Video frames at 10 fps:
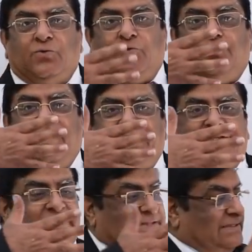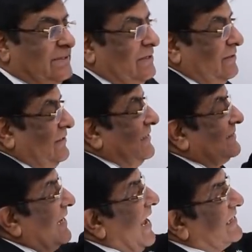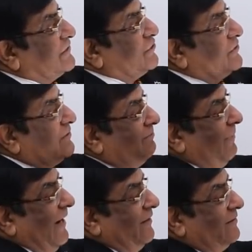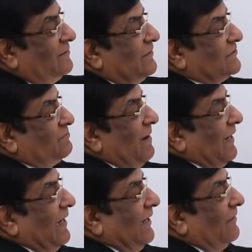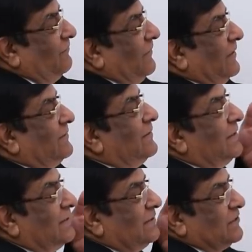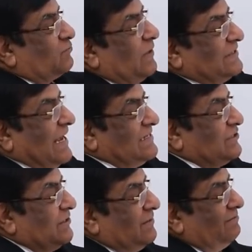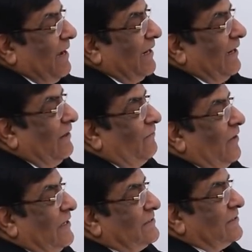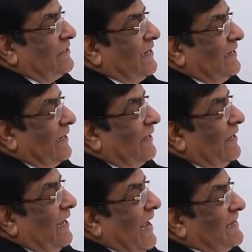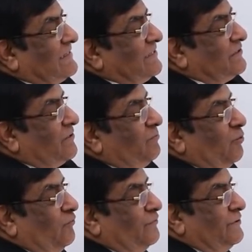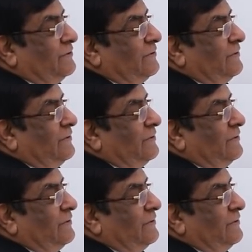Who made this? This H made this magnetic field. This was H, magnetic field is created. H is removed